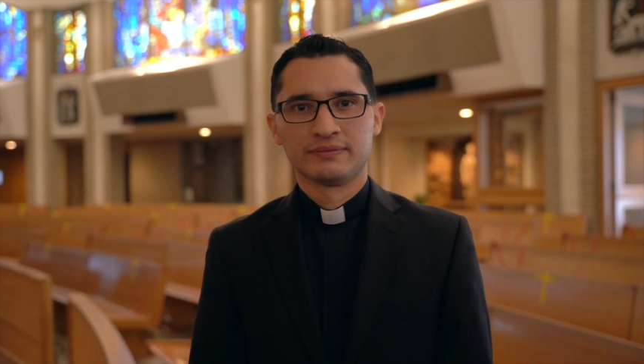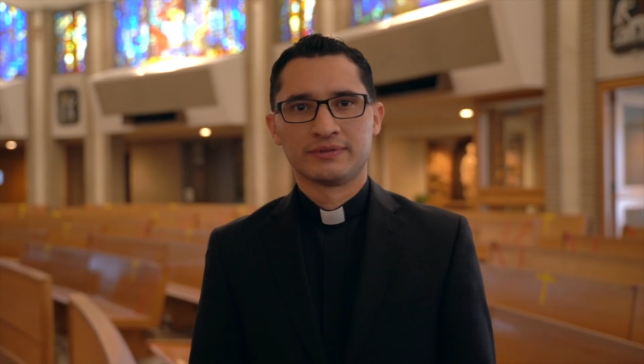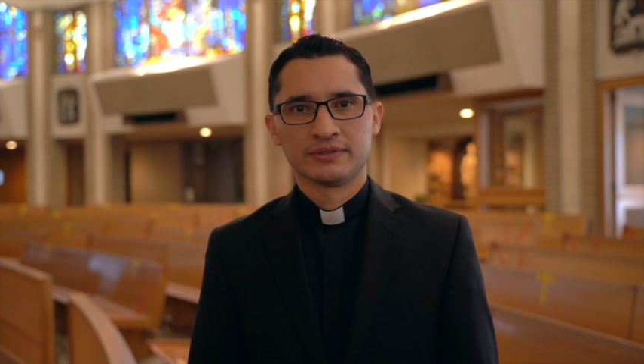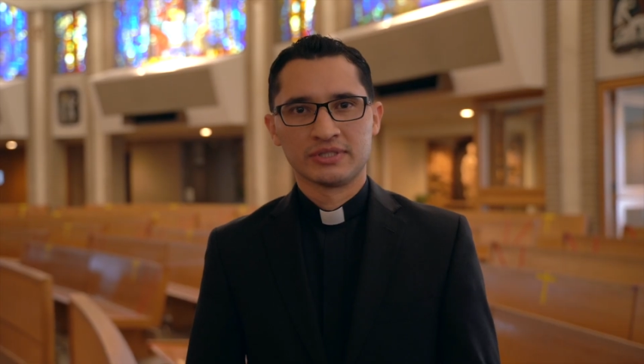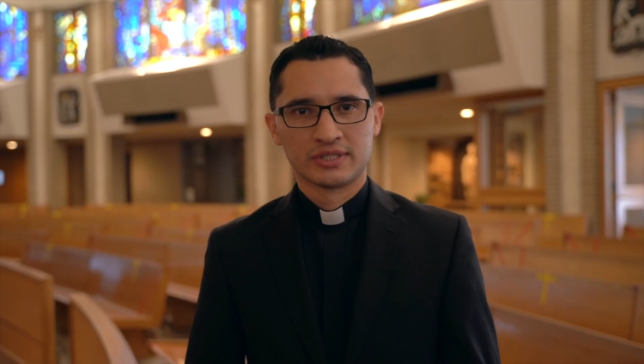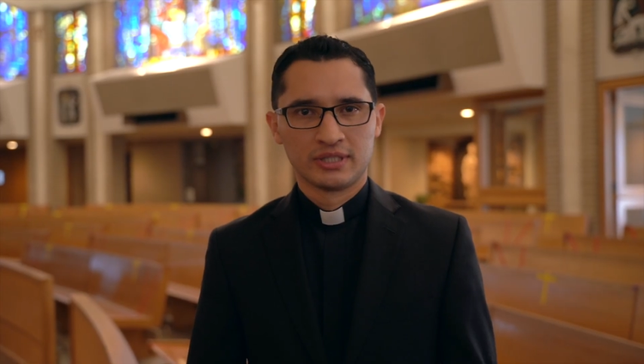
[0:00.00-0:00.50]

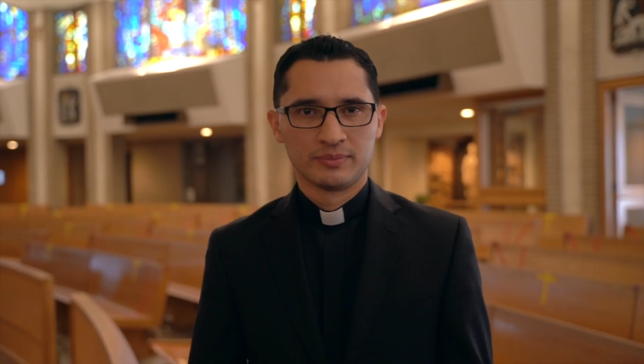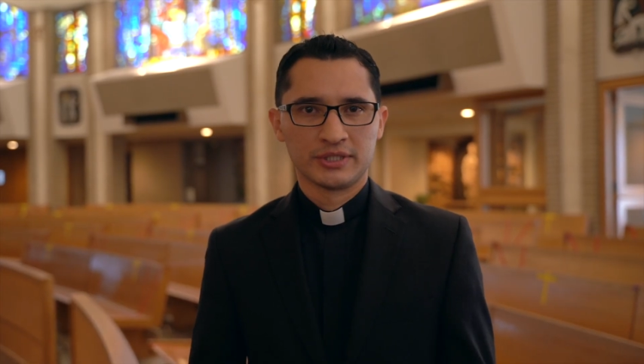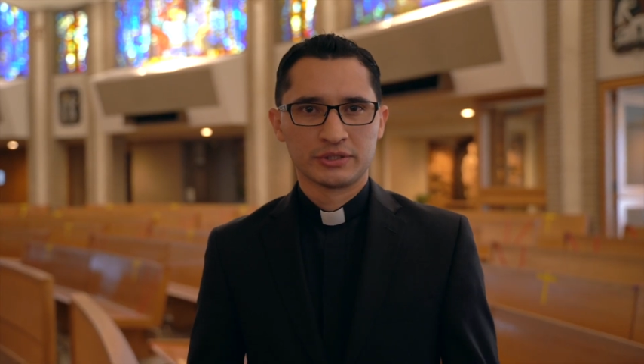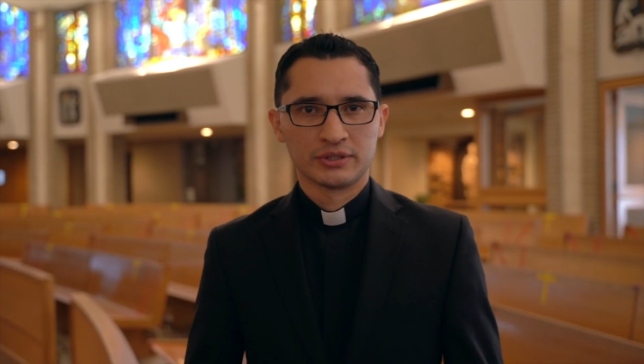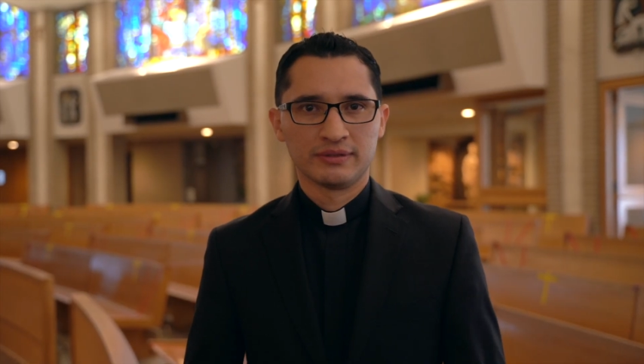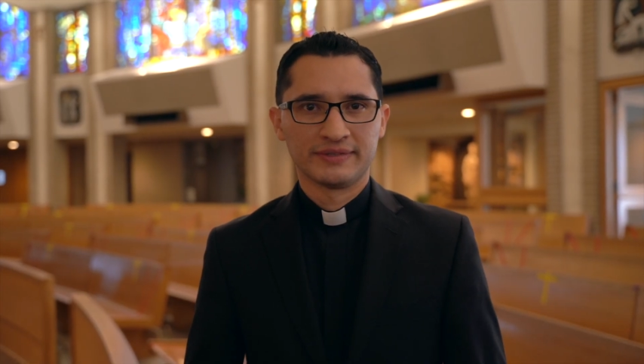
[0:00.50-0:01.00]
for the
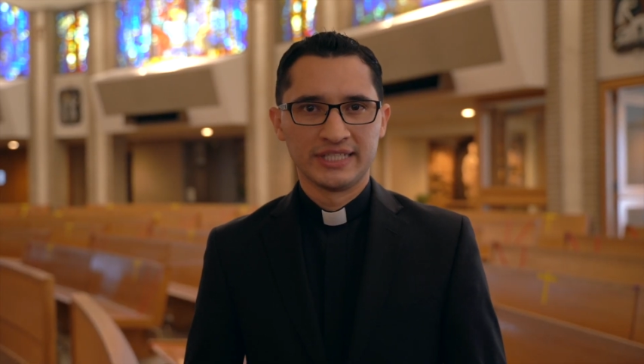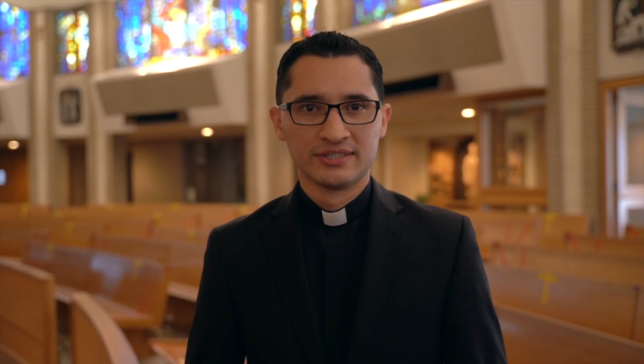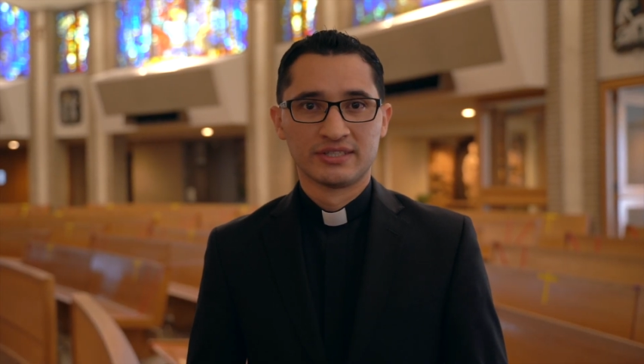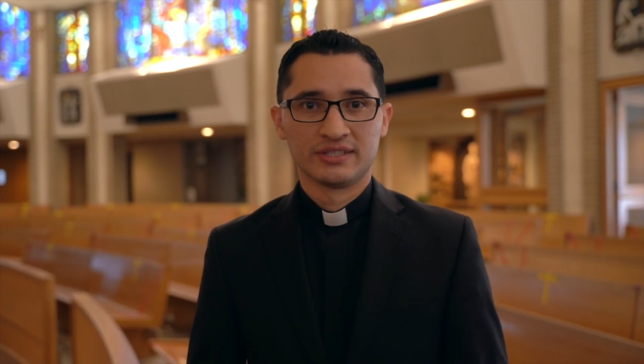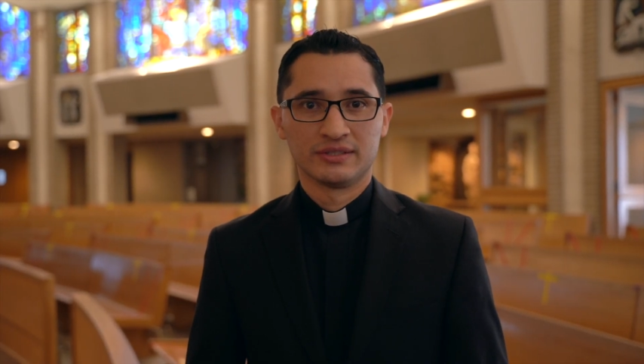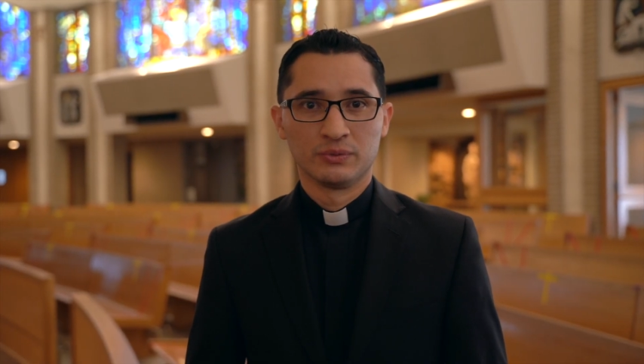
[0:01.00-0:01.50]
celebration of
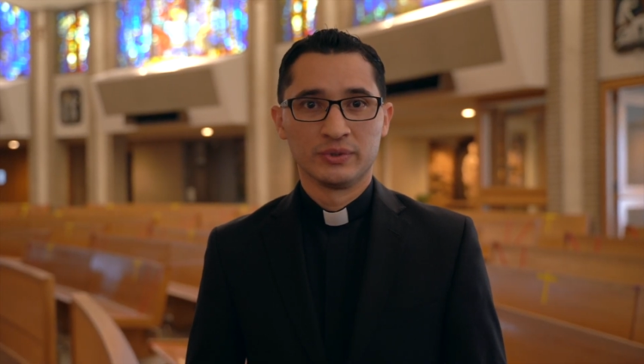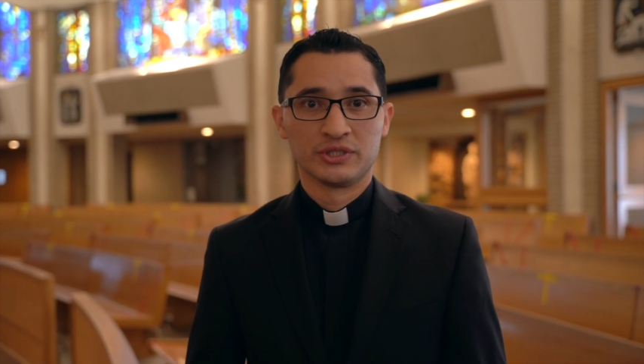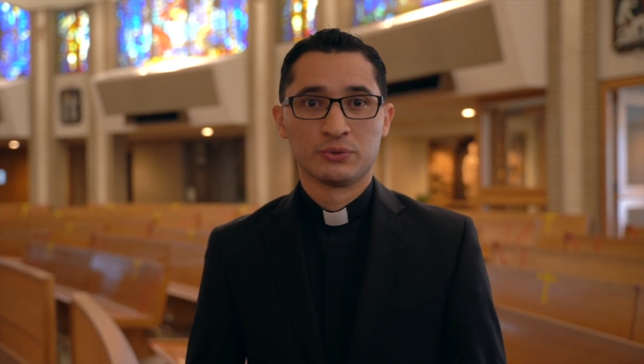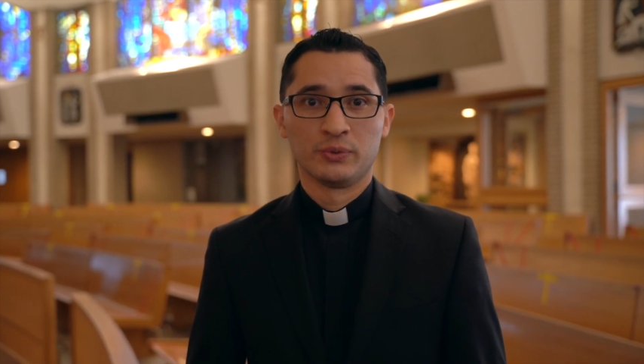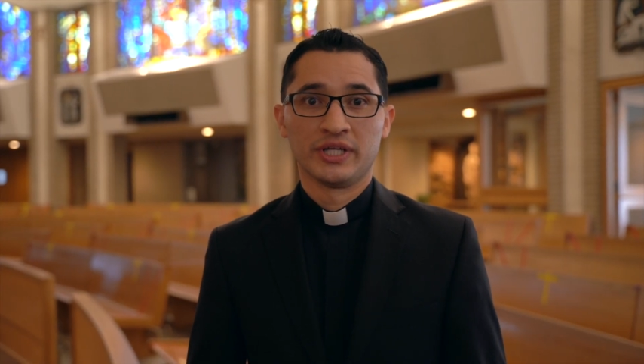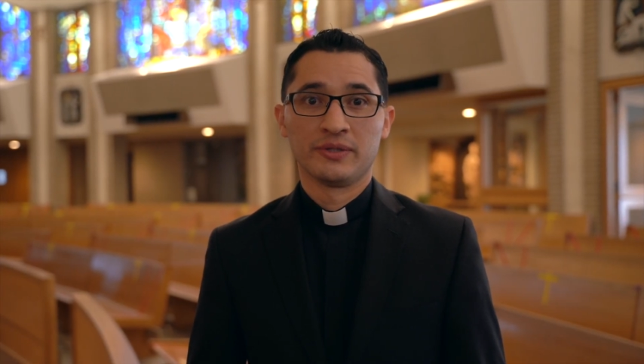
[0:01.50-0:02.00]
Easter,
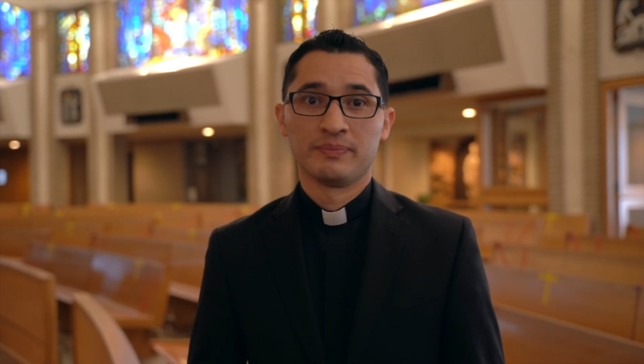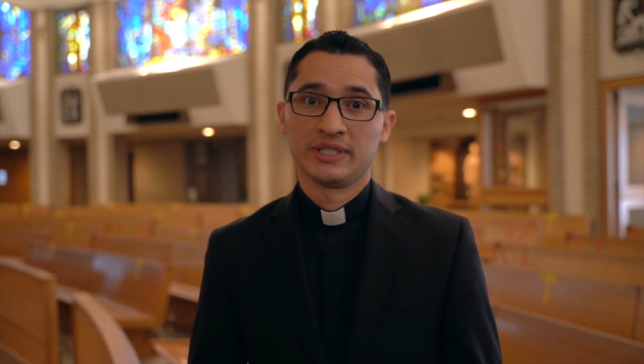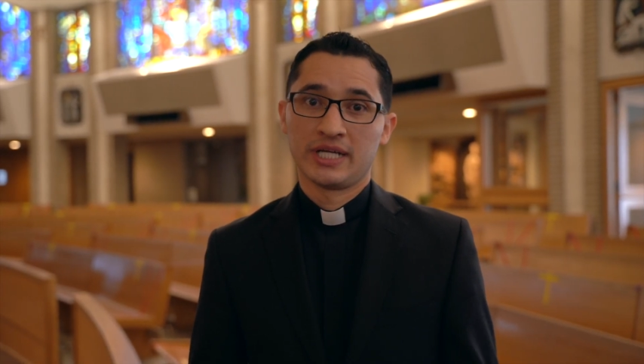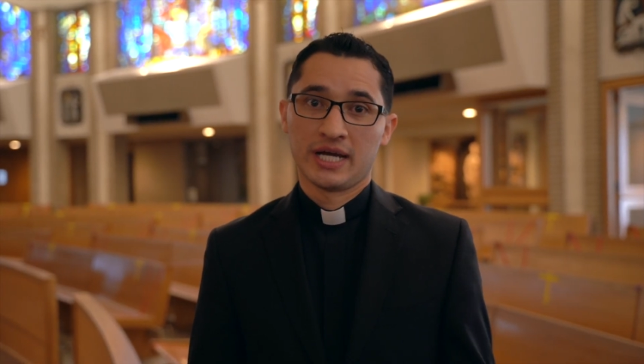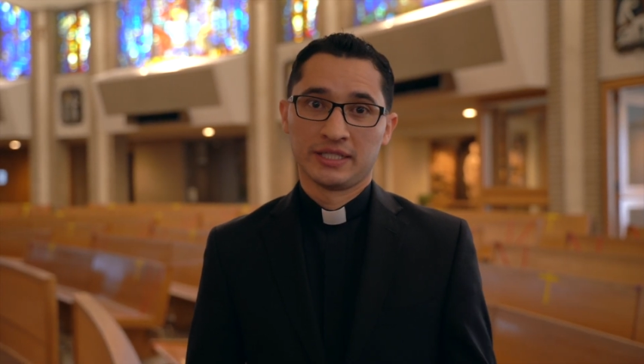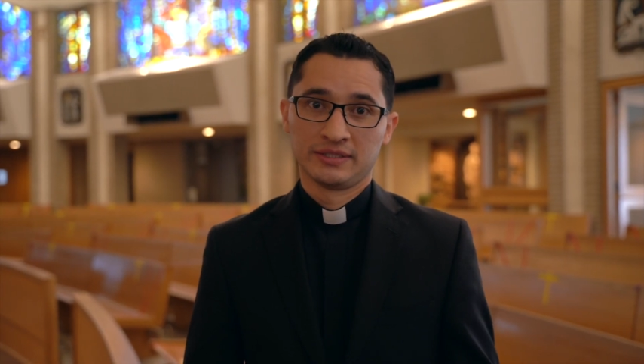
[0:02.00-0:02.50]
which we
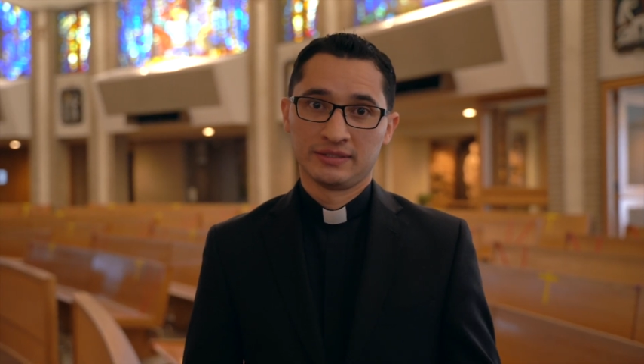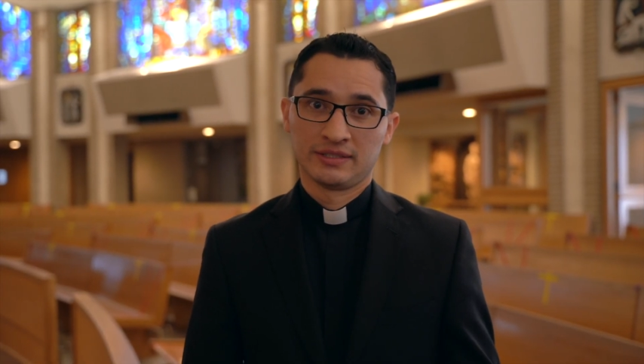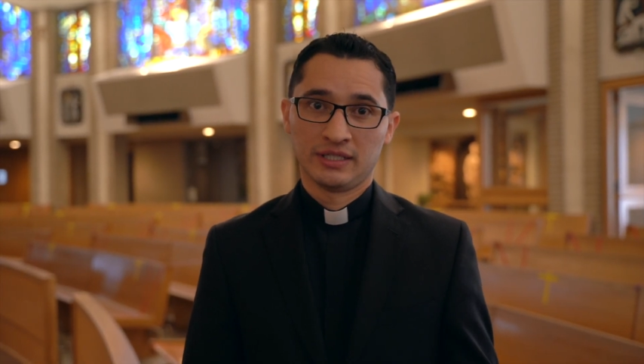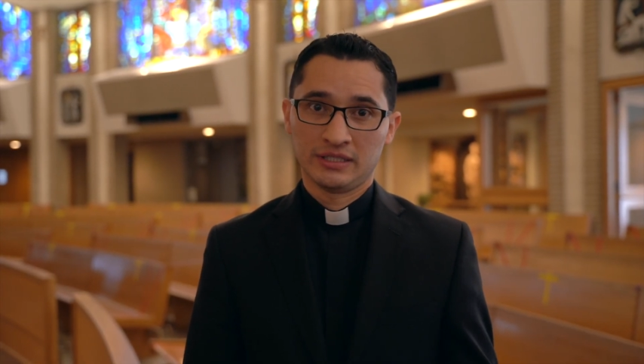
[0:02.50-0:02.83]
began